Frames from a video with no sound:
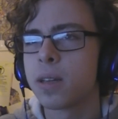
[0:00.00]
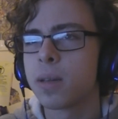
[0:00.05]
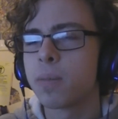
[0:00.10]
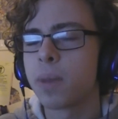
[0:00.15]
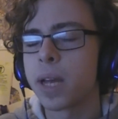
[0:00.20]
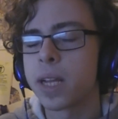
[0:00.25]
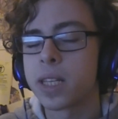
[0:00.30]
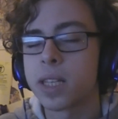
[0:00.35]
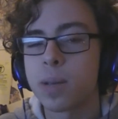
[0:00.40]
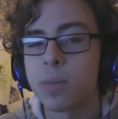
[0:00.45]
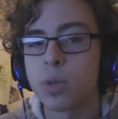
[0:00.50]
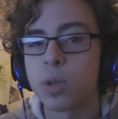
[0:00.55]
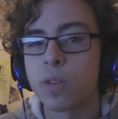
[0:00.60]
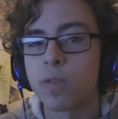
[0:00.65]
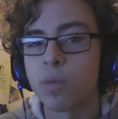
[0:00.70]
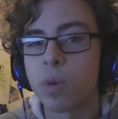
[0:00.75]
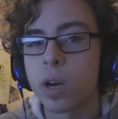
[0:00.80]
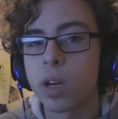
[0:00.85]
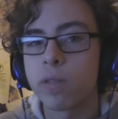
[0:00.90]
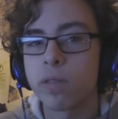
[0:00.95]
Paint seems to
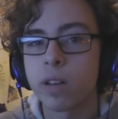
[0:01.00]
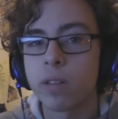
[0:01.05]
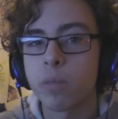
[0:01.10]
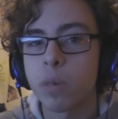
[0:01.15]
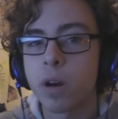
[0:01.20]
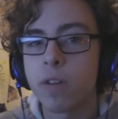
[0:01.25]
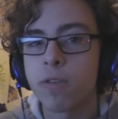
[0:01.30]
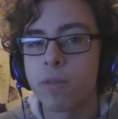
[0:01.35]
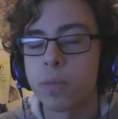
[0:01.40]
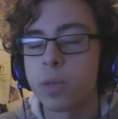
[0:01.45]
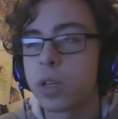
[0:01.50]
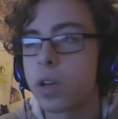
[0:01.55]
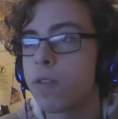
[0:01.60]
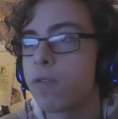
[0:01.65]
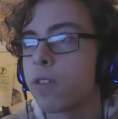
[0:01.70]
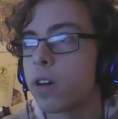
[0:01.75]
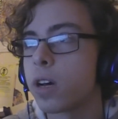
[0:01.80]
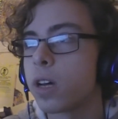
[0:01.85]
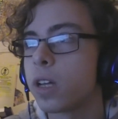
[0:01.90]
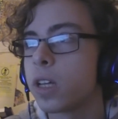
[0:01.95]
have worked really well for him so
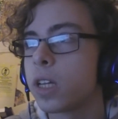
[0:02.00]
far.